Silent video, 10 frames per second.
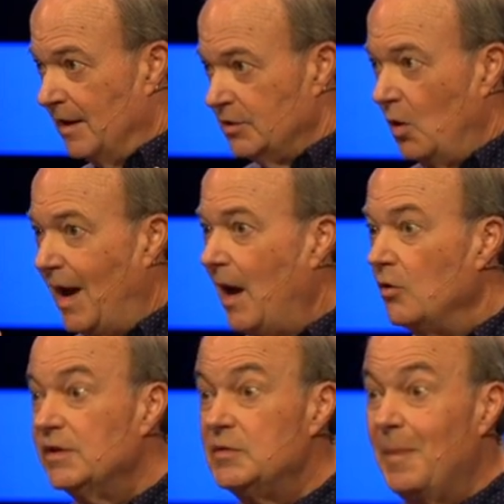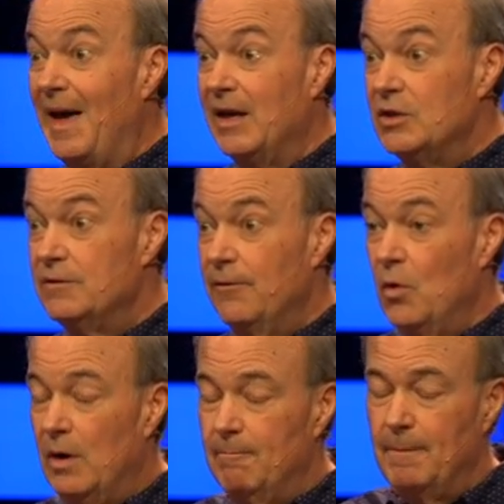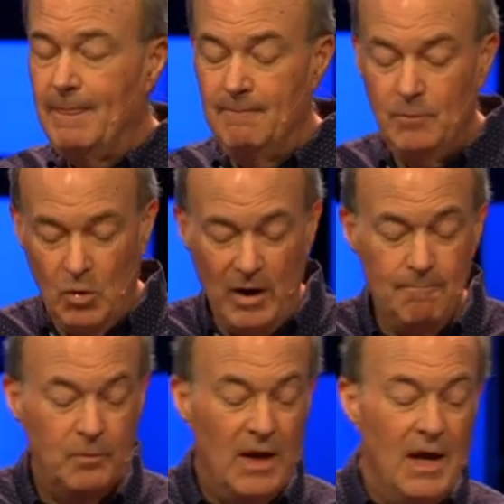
So how does baggage form? Well,